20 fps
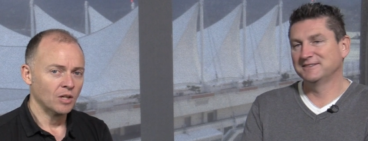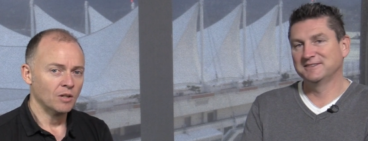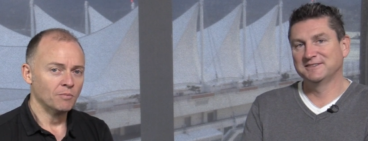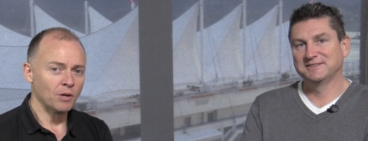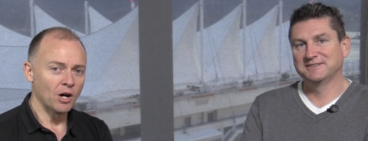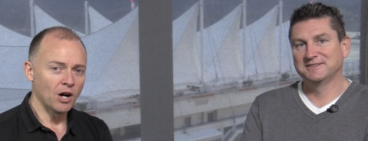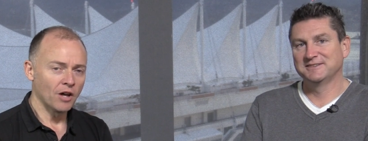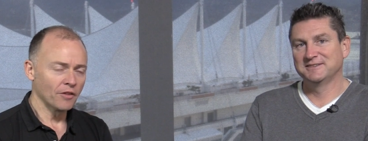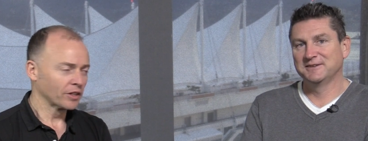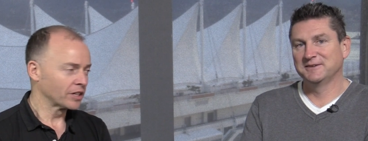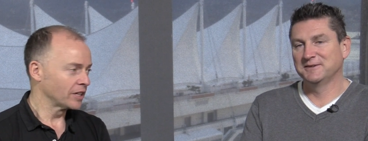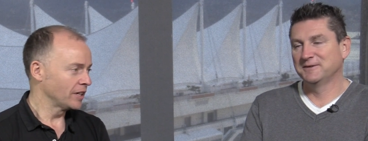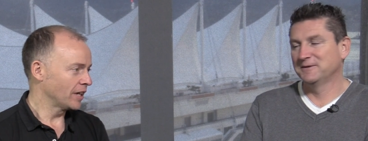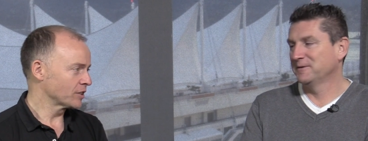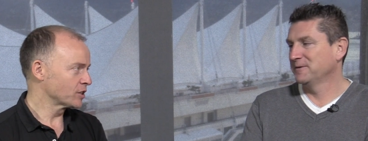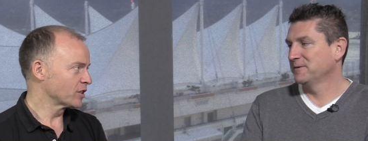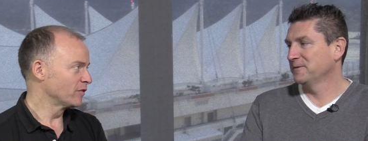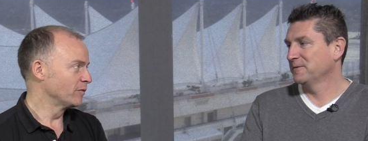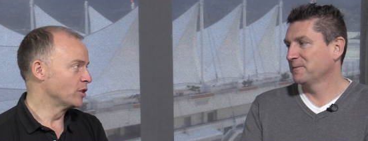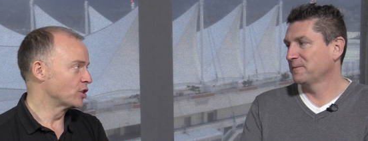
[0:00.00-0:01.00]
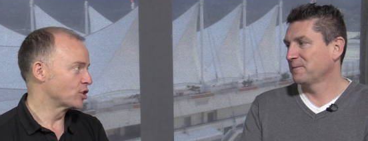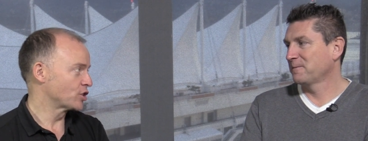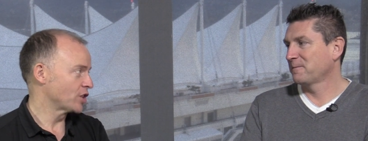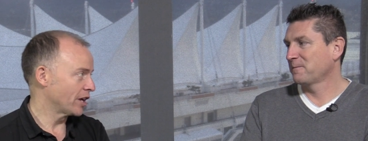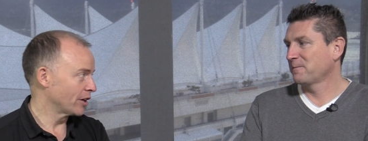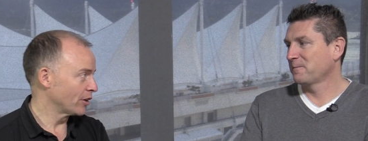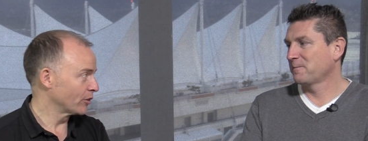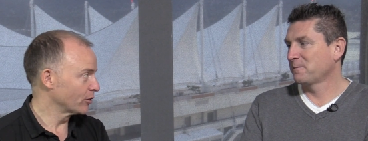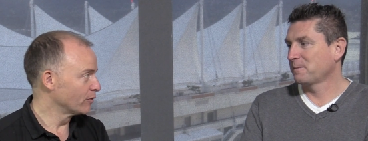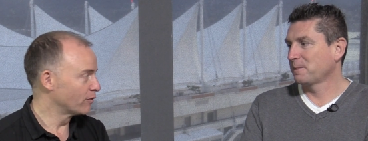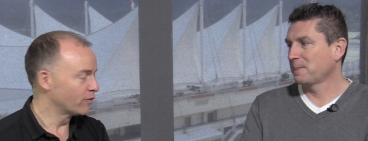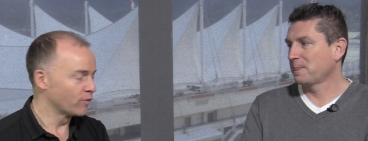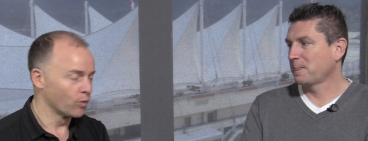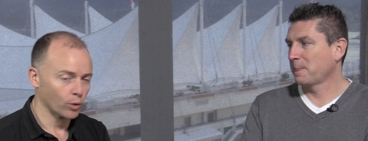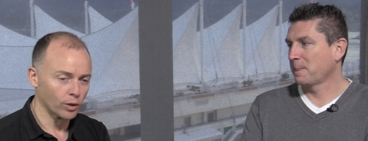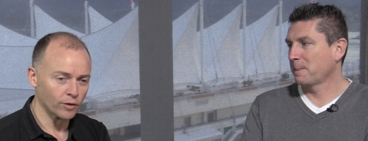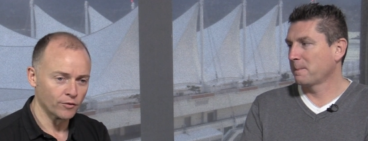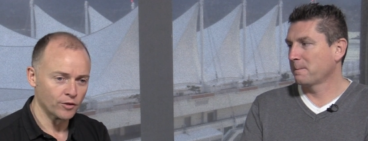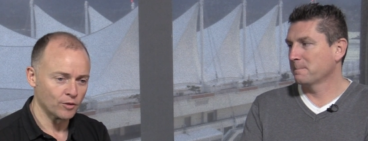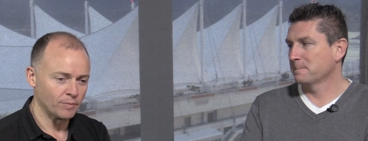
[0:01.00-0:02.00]
Speaker 1: Paul, the Canucks have been shut out in
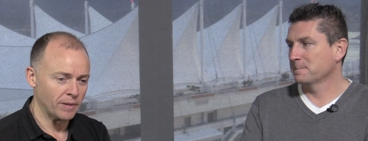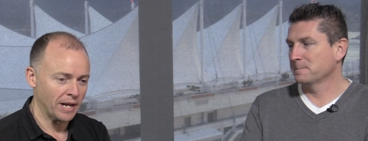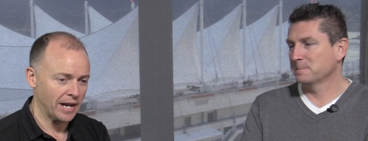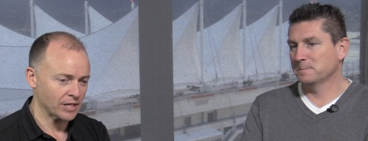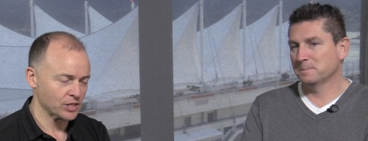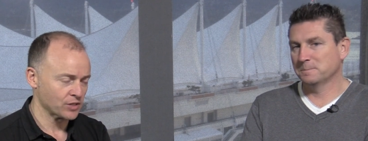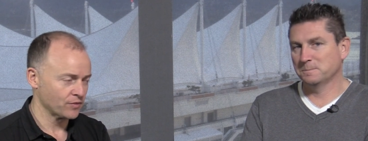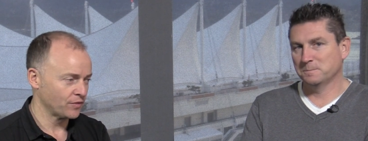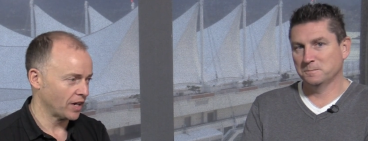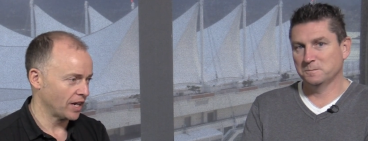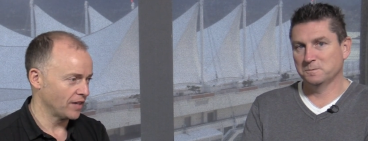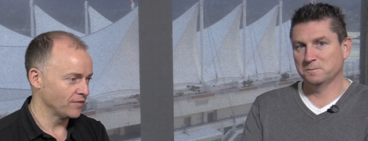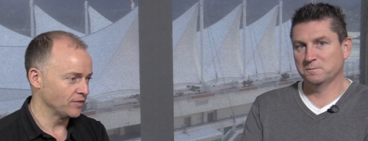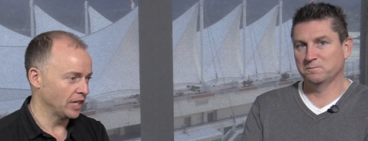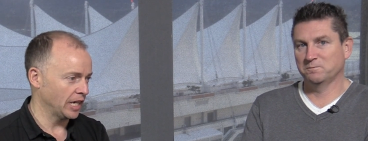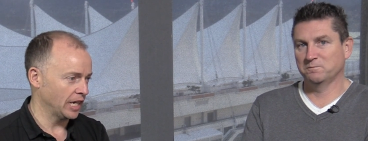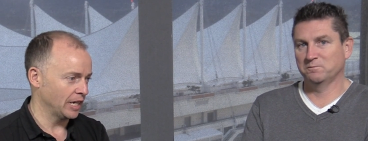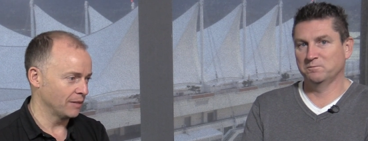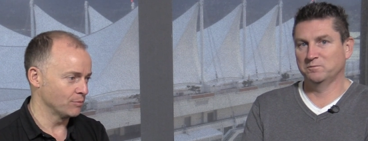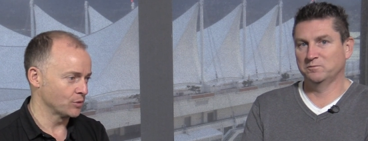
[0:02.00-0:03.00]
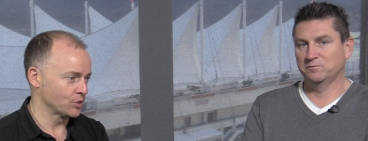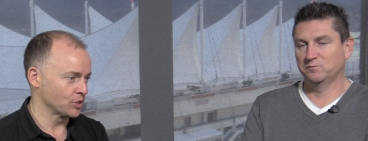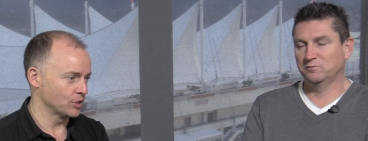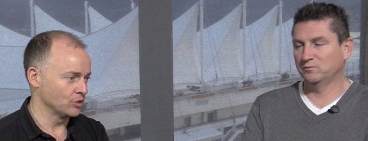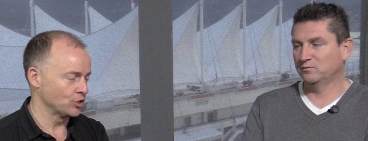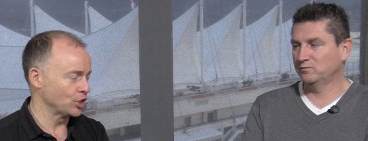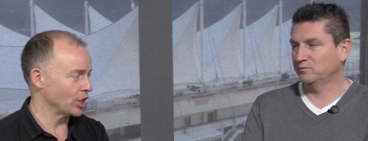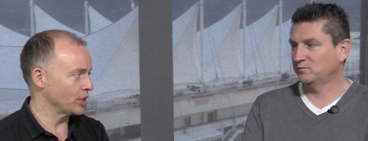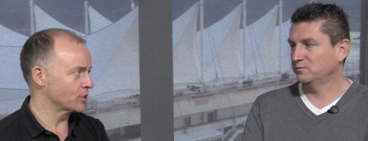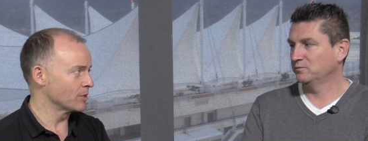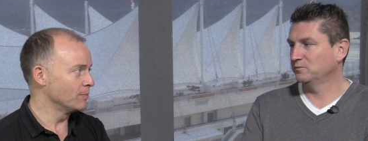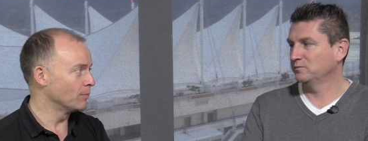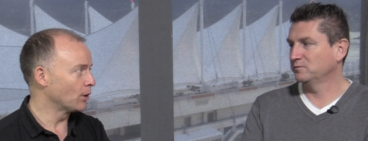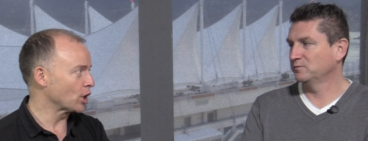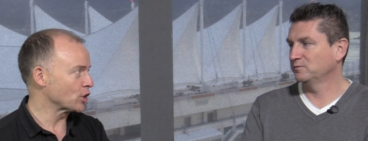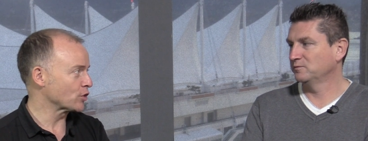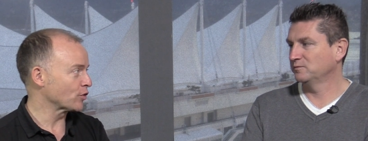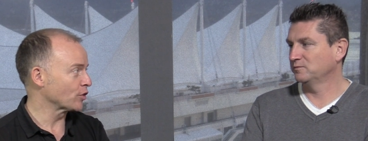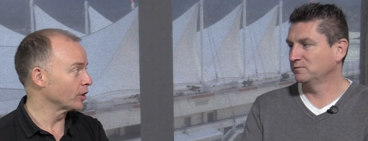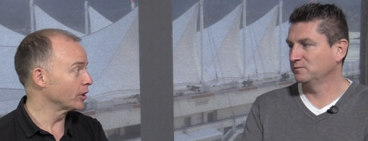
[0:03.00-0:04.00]
four of their past five games, and Jason
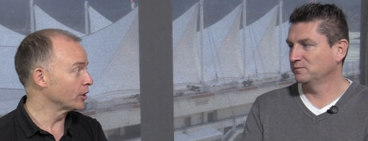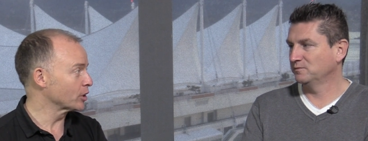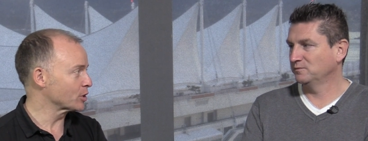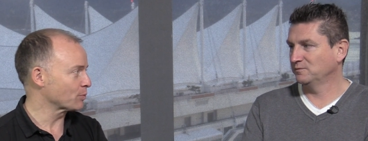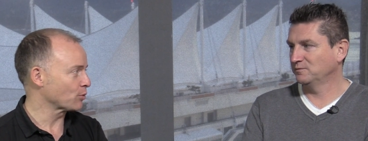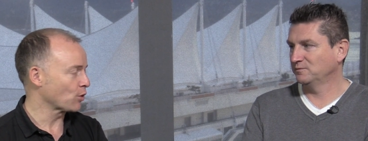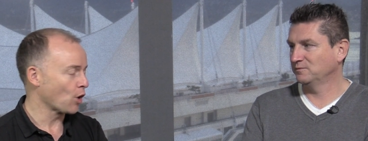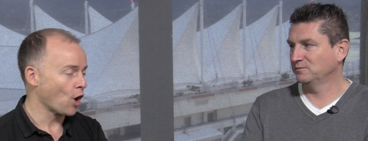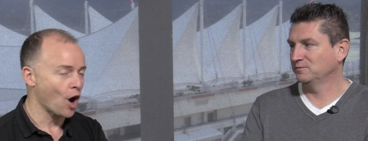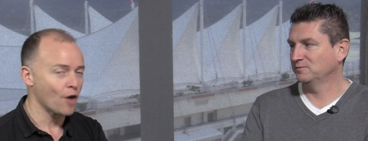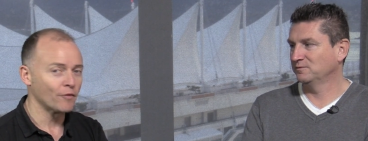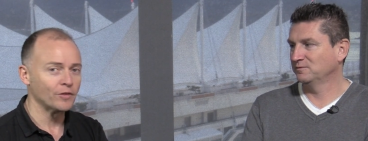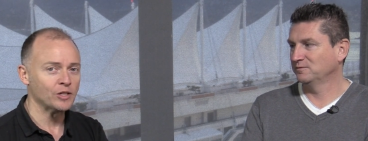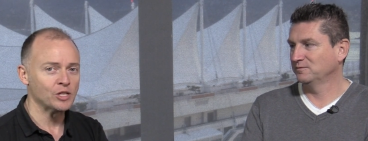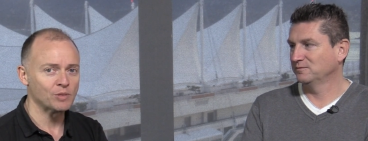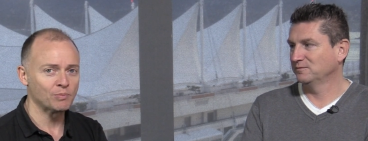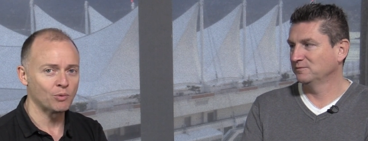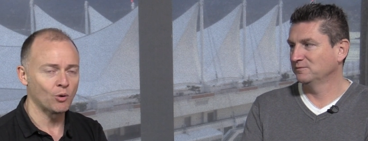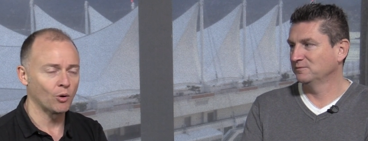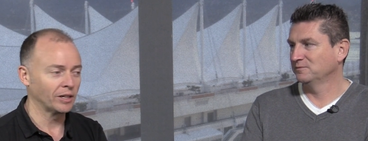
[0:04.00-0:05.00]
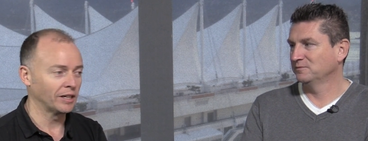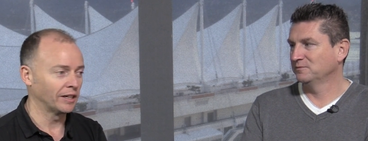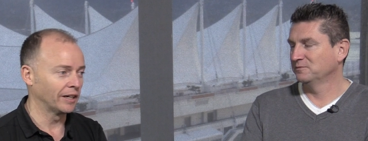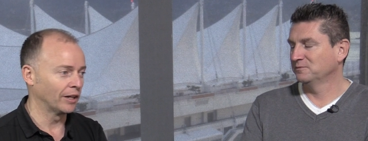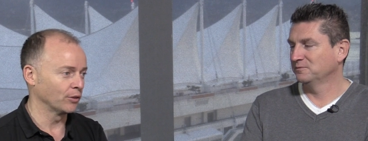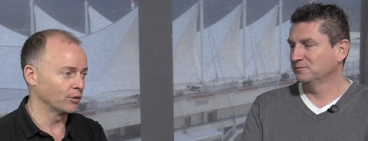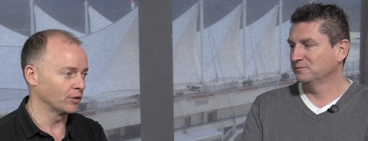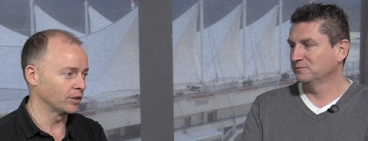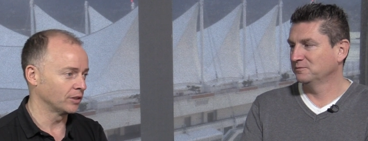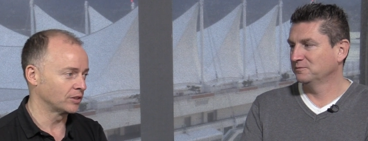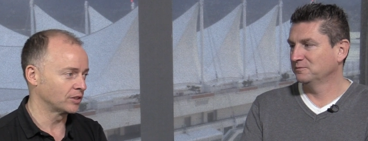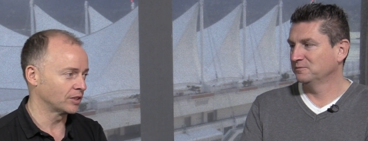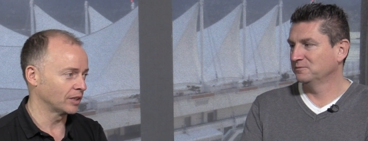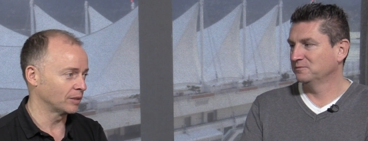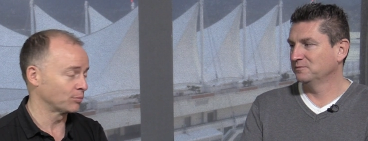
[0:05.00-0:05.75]
Botchford and his Provies pointed out that uh,